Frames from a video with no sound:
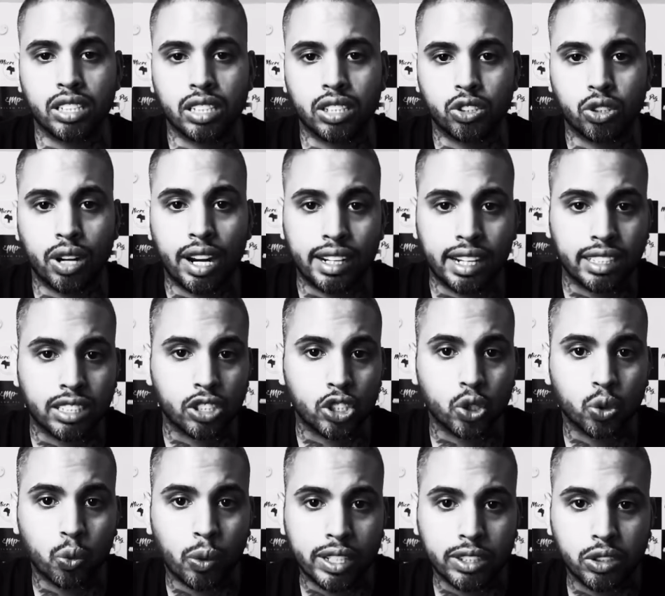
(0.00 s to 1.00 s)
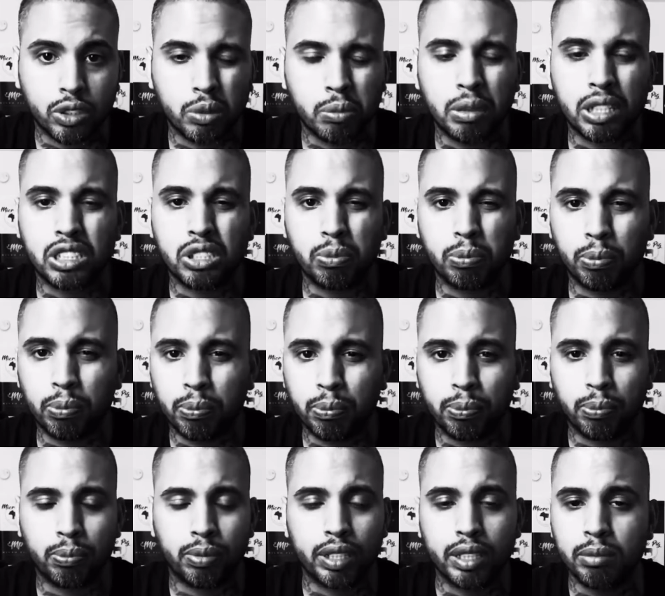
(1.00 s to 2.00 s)
try not to sweat too much,
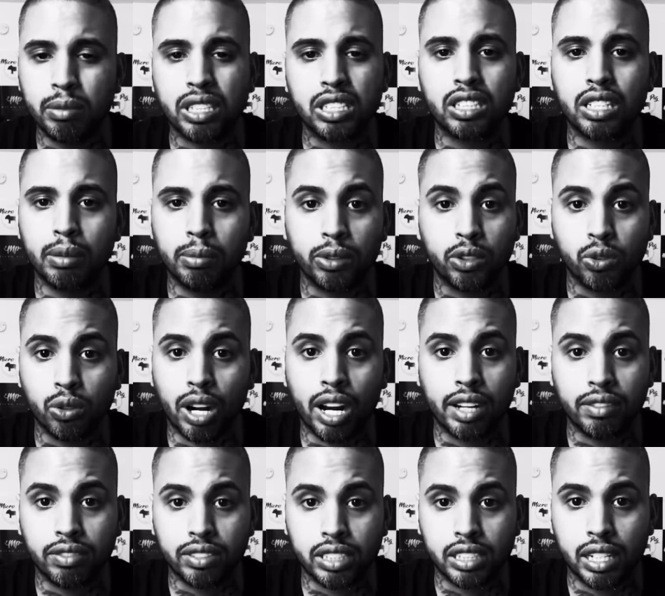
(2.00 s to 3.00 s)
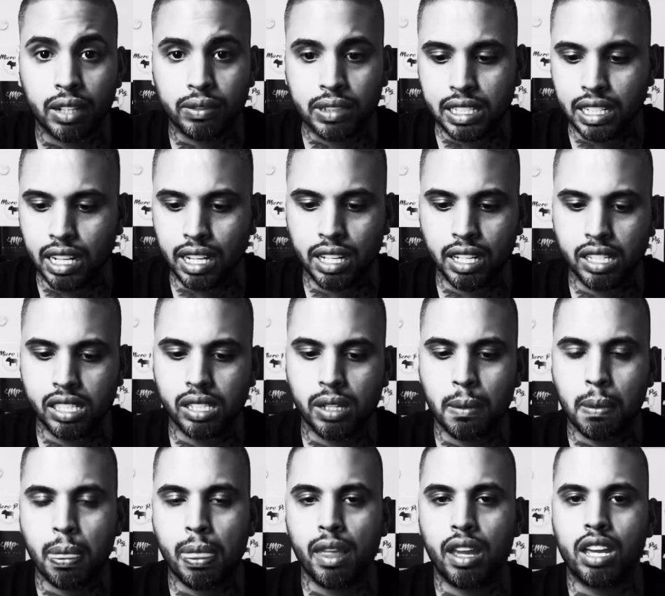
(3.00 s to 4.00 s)
pretty much keep it dry for 7 days.
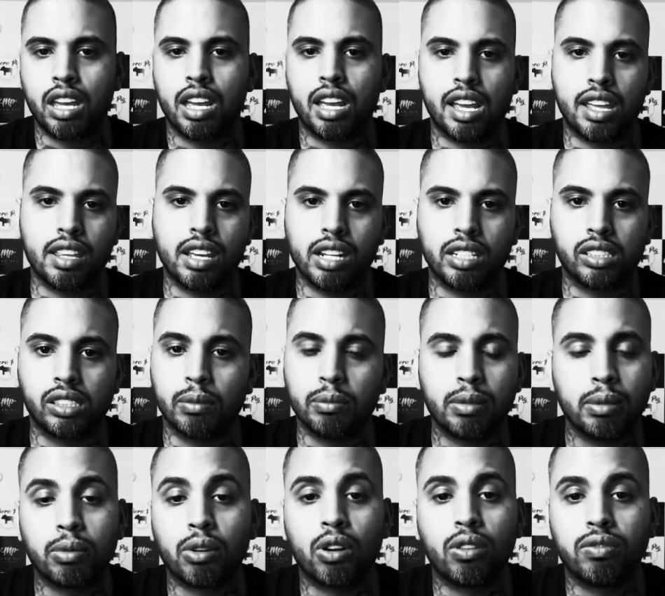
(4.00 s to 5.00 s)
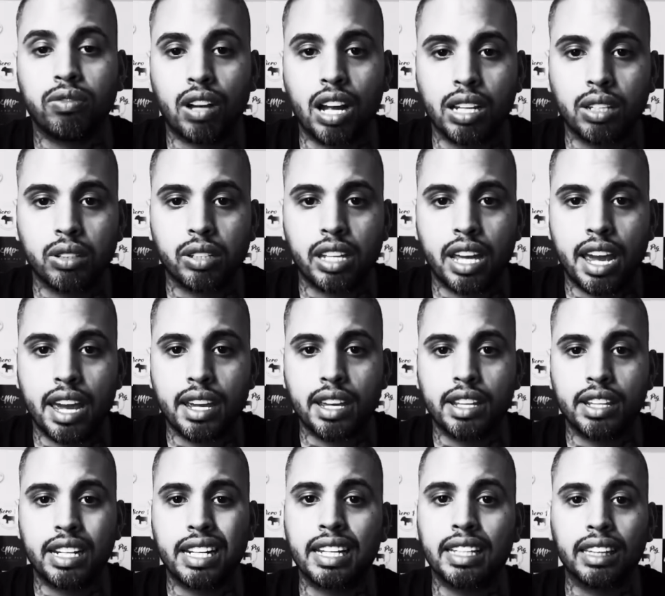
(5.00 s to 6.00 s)
And then some people don't follow that,
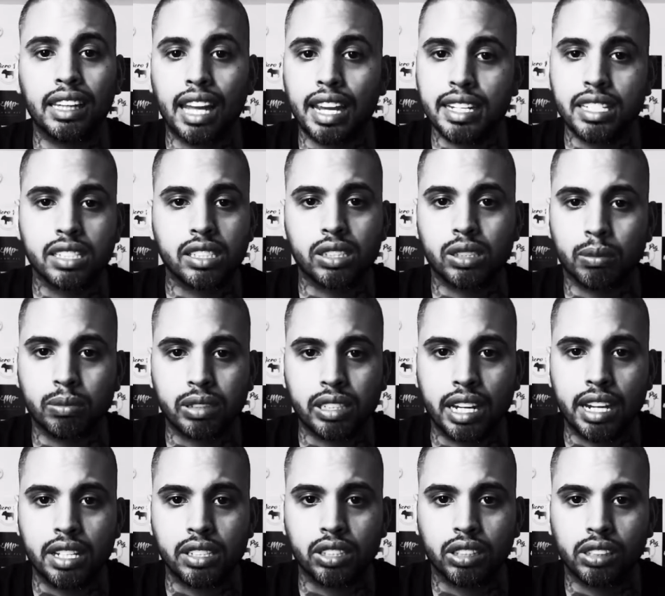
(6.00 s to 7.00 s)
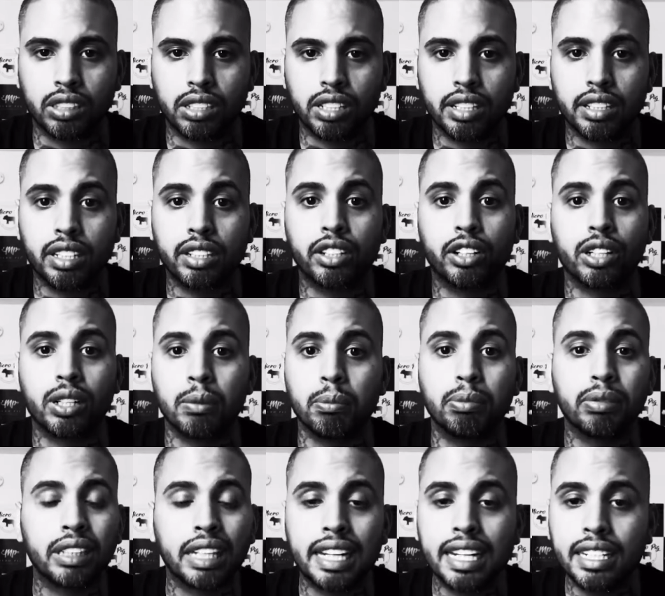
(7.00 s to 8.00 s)
and then it lightens substantially, and then they're
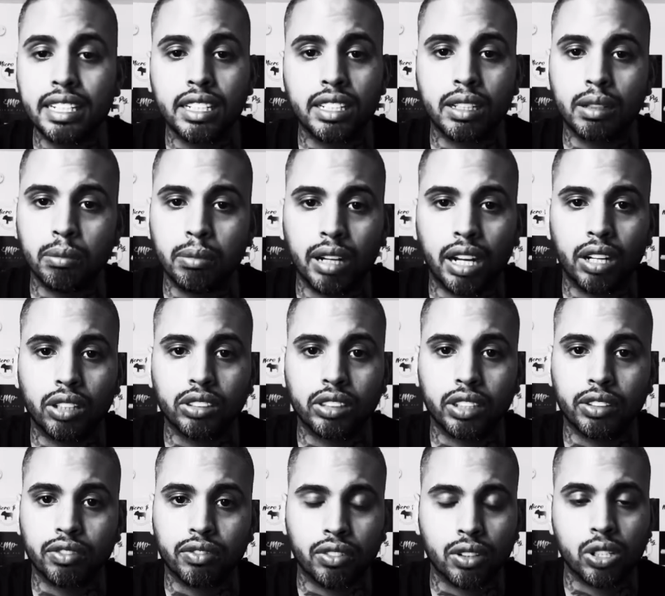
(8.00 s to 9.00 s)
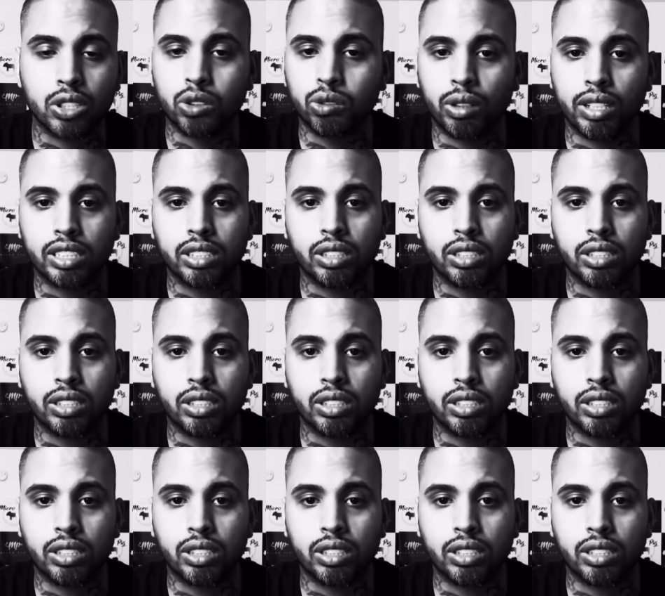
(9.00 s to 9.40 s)
complaining about their first